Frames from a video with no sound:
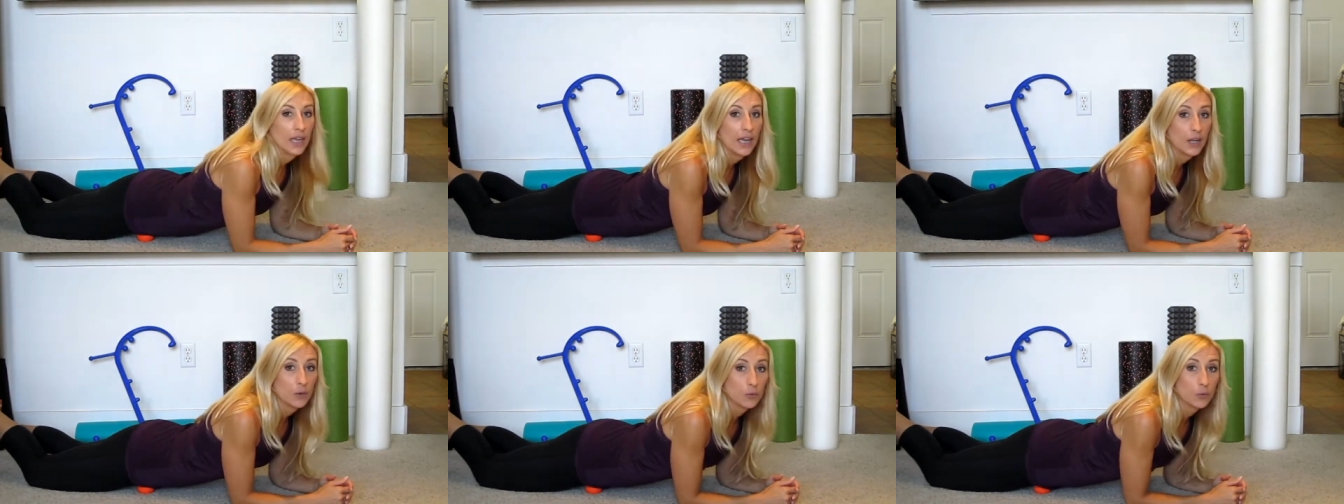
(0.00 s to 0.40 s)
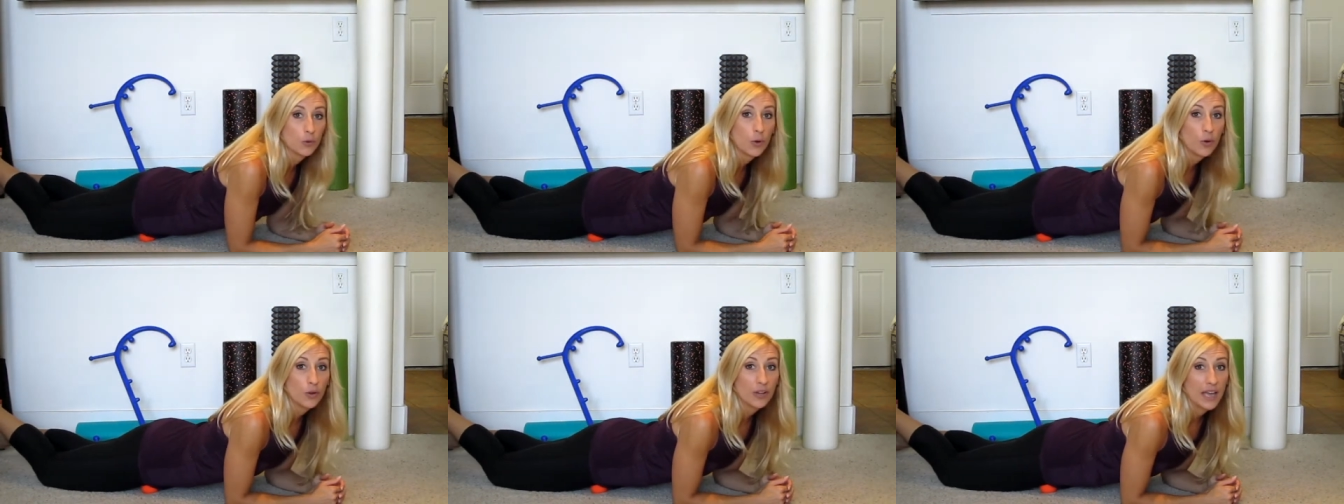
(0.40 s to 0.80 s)
and
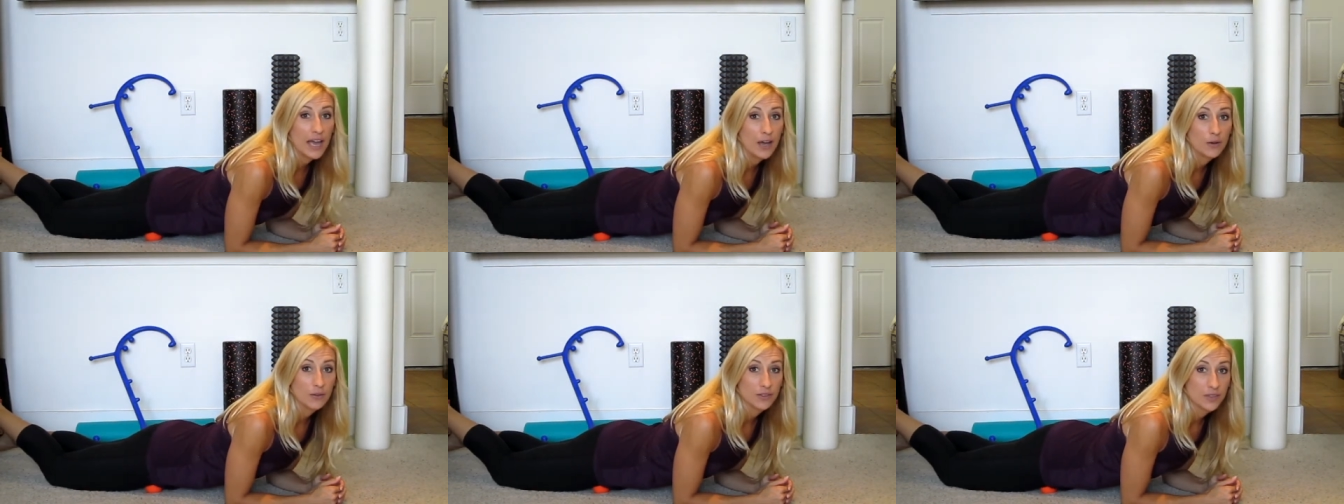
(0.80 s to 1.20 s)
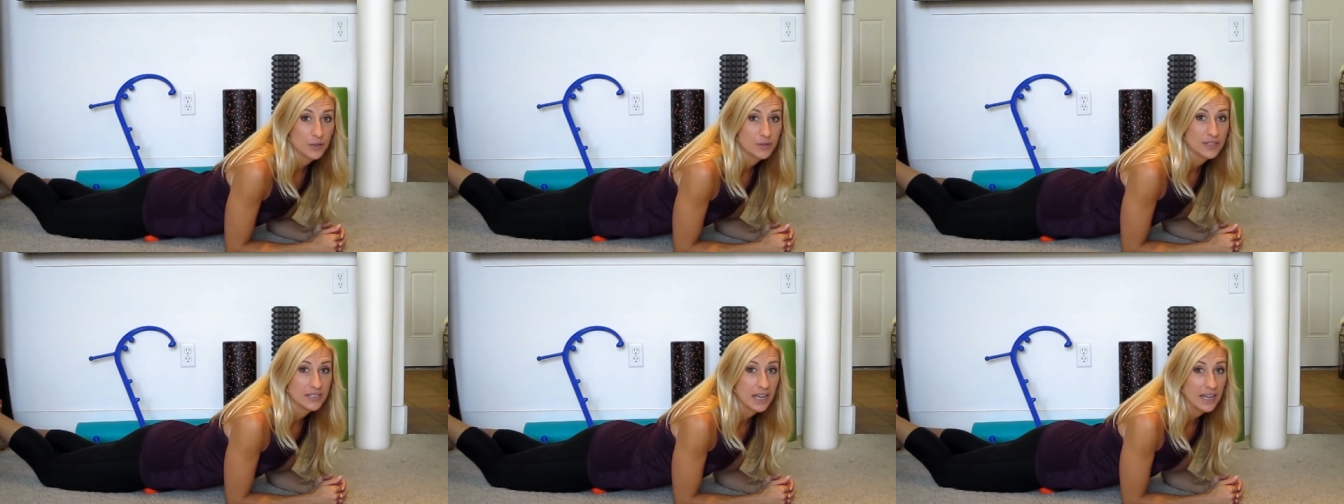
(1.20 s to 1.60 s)
roll out
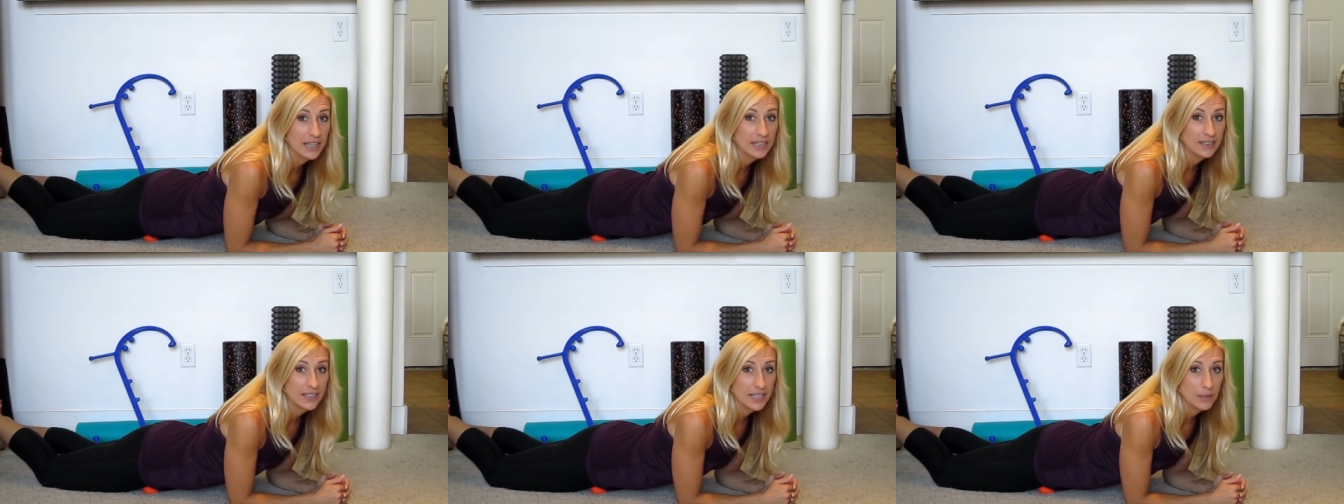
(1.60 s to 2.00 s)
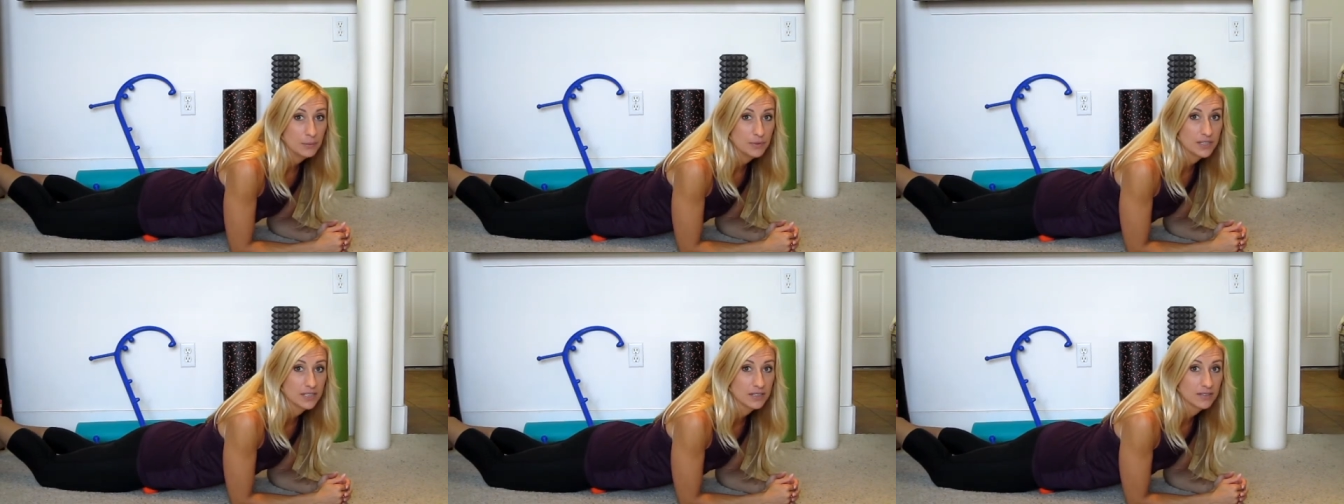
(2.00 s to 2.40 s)
those tight
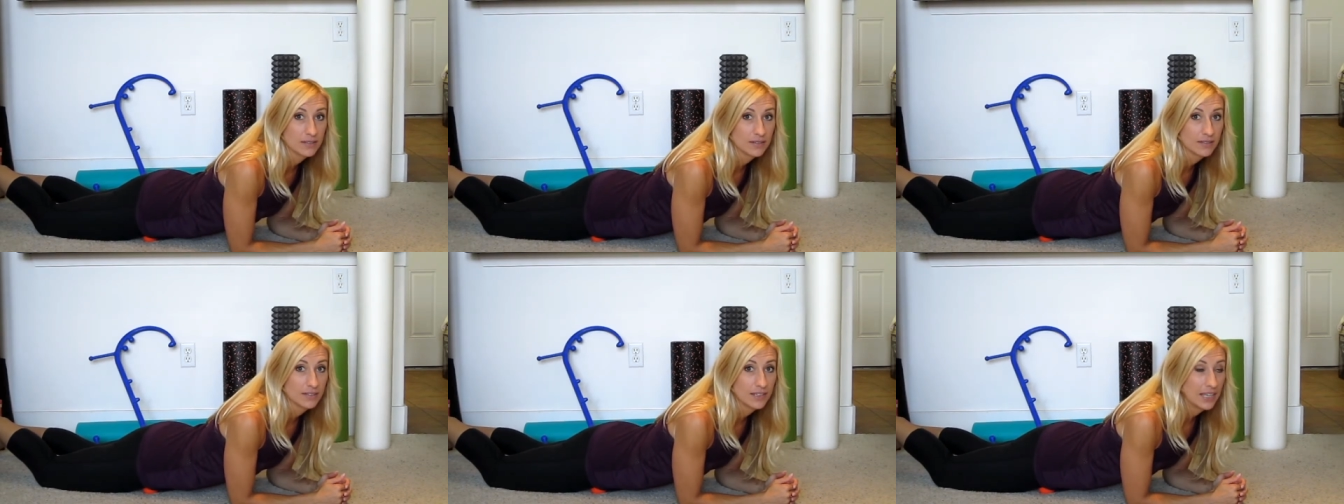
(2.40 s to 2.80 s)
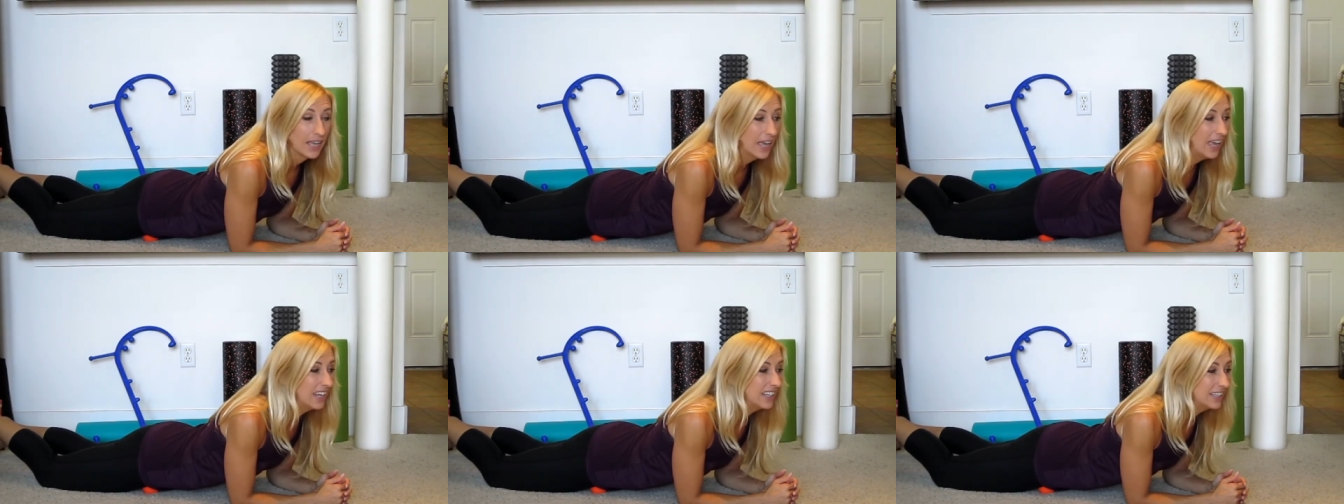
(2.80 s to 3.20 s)
hips,
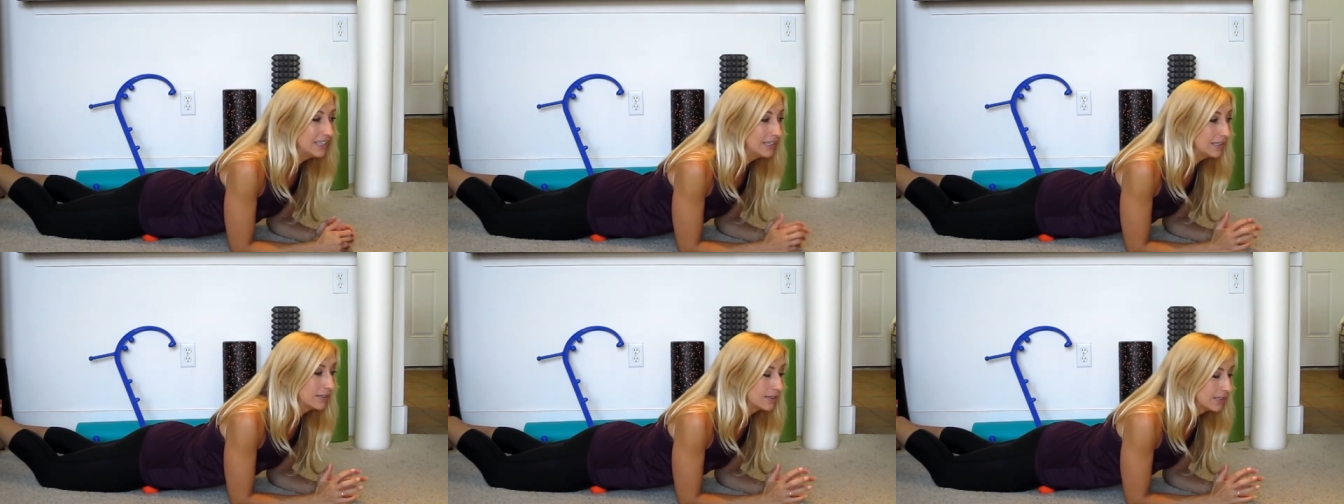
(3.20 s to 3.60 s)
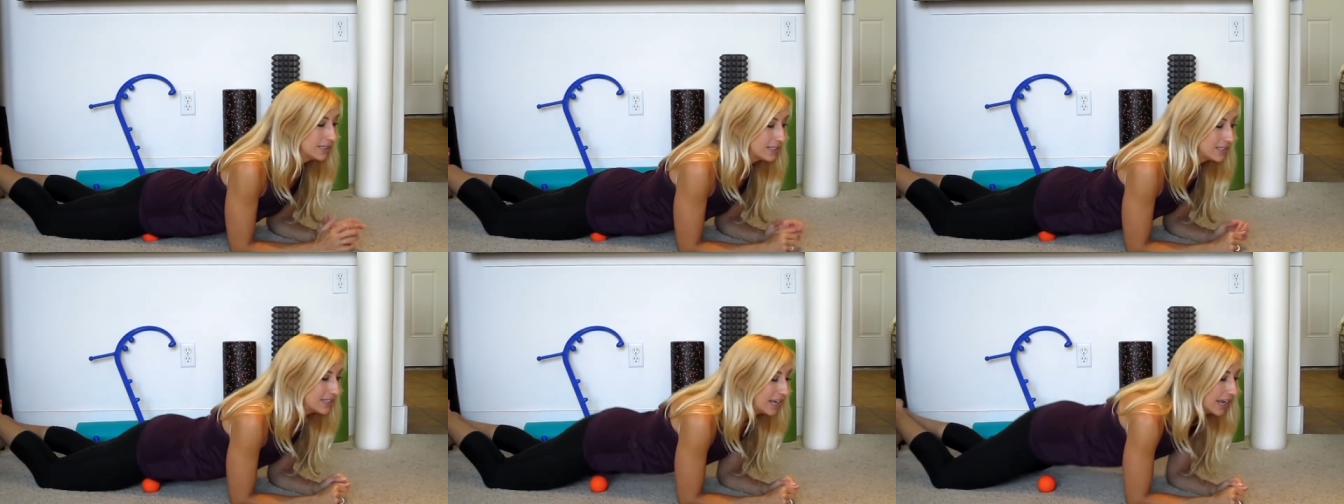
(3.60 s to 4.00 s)
any
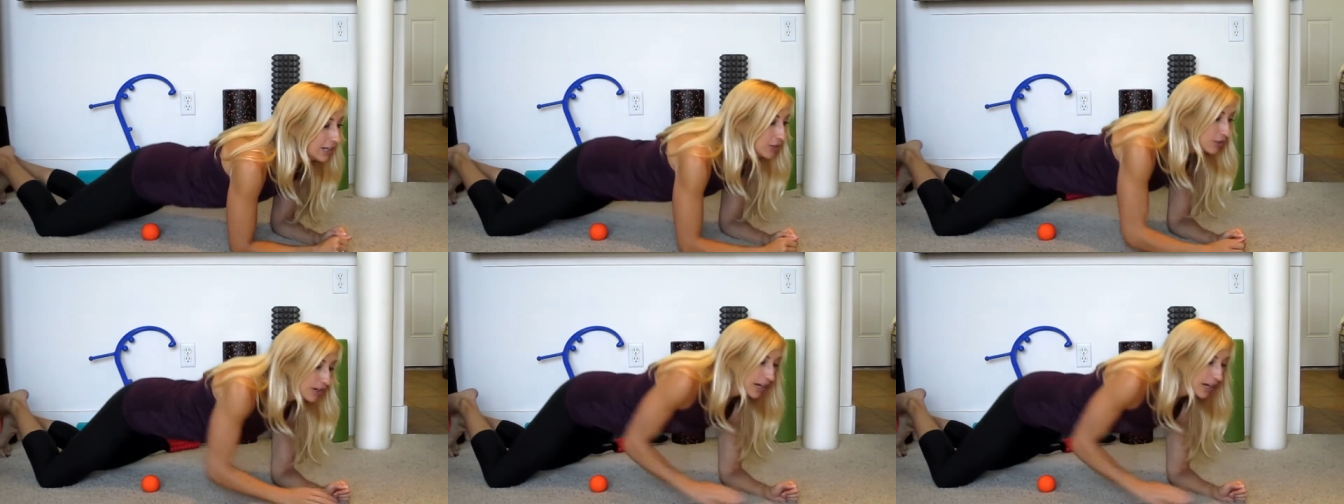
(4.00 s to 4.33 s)
tender